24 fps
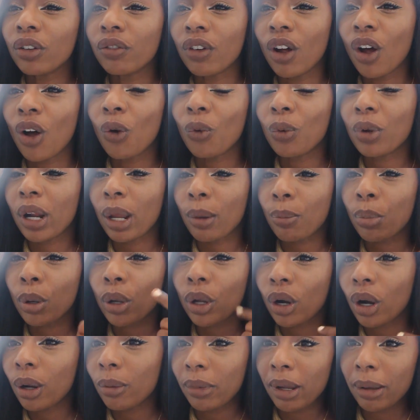of all, when I
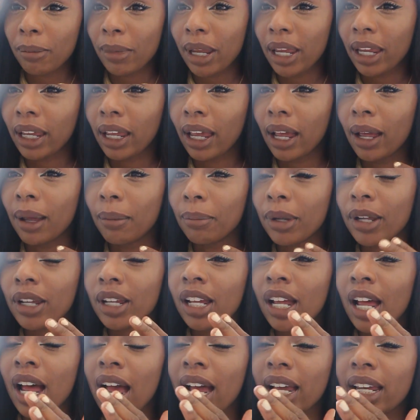put on my makeup,
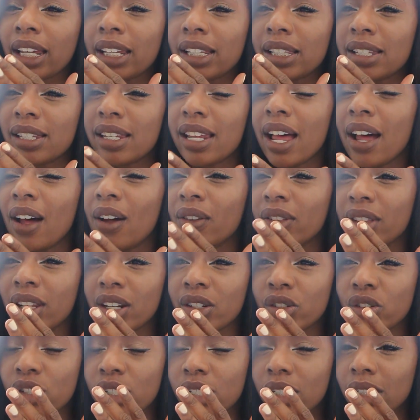I can tell that
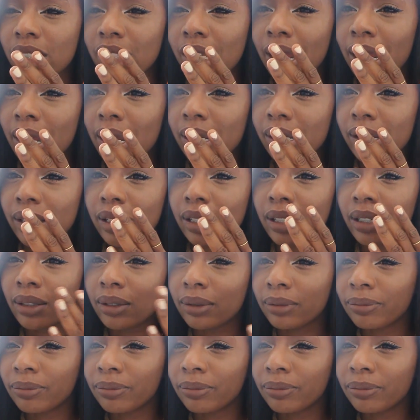it just lays,